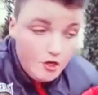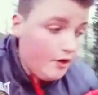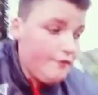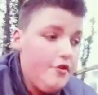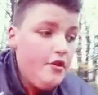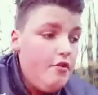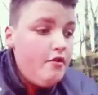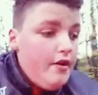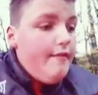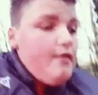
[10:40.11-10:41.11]
Good
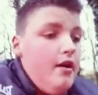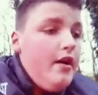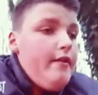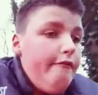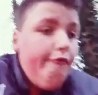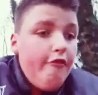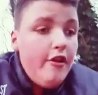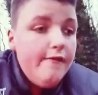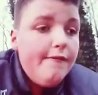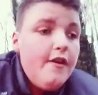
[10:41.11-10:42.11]
afternoon, it's like
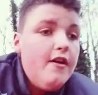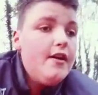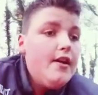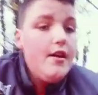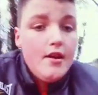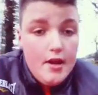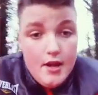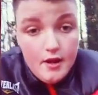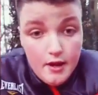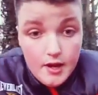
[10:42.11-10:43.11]
3.30
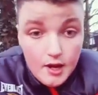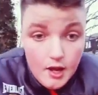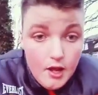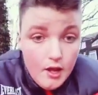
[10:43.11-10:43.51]
in the